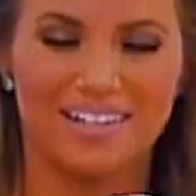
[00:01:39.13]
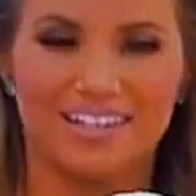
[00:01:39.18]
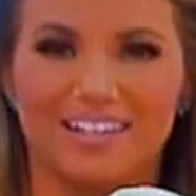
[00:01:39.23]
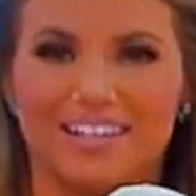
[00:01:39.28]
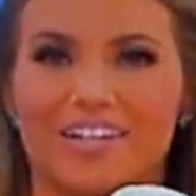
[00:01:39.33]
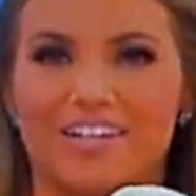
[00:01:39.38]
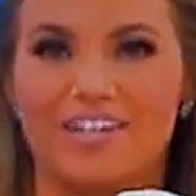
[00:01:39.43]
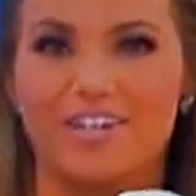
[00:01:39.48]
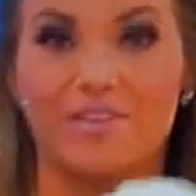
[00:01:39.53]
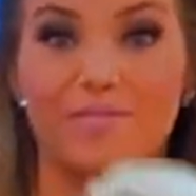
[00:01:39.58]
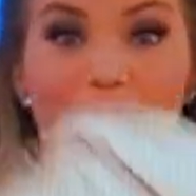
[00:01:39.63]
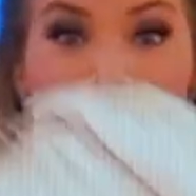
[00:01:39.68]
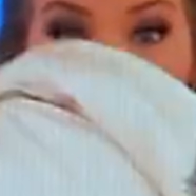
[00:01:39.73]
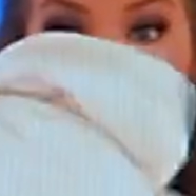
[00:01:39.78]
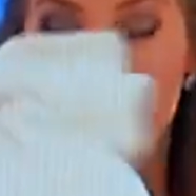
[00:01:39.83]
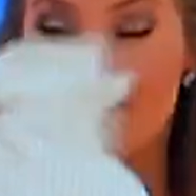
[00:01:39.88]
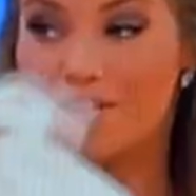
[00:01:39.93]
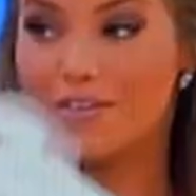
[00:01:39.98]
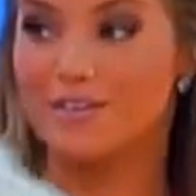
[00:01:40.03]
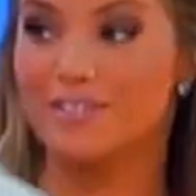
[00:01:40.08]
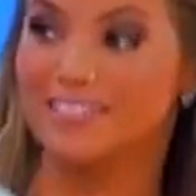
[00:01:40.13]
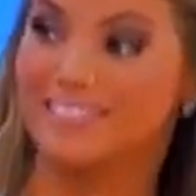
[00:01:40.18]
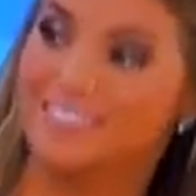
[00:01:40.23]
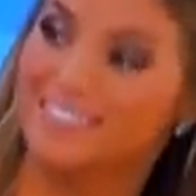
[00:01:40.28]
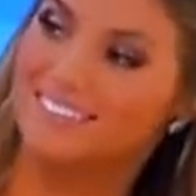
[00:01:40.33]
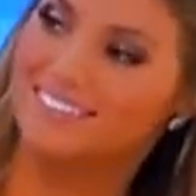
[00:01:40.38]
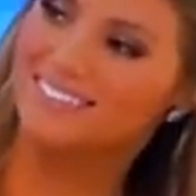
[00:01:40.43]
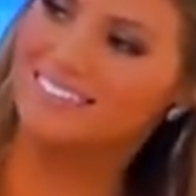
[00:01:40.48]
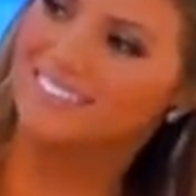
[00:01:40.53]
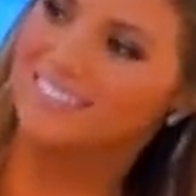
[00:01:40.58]
you're a winner. Oh,
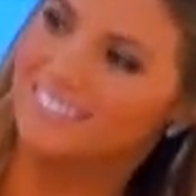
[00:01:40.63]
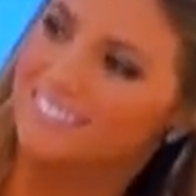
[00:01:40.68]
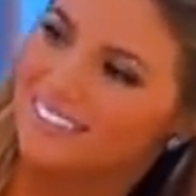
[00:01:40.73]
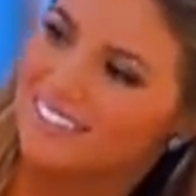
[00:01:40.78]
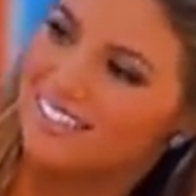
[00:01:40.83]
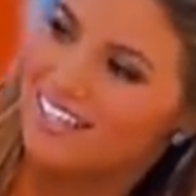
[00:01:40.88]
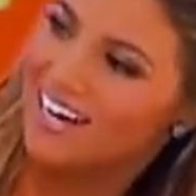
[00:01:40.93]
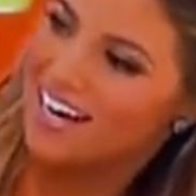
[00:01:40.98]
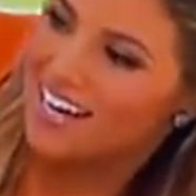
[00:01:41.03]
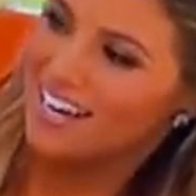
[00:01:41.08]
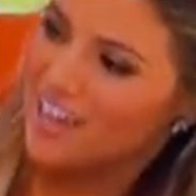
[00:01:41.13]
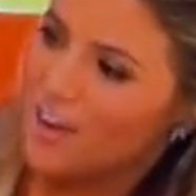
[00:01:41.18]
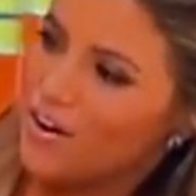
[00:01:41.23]
Amber's been working out.